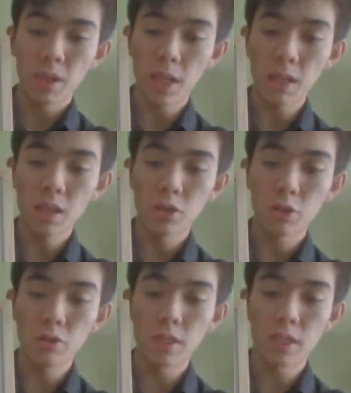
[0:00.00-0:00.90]
then the
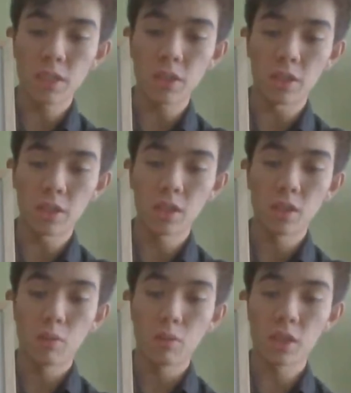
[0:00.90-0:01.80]
two resistors
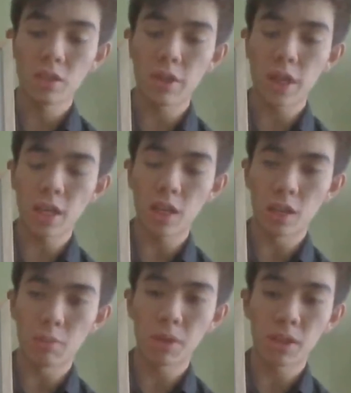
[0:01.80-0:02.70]
which create
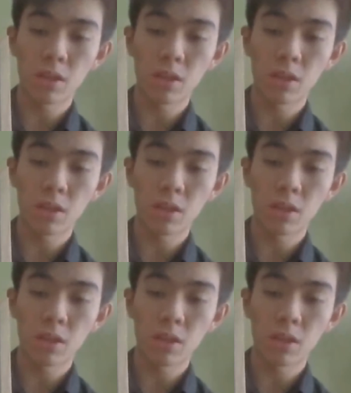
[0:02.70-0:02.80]
a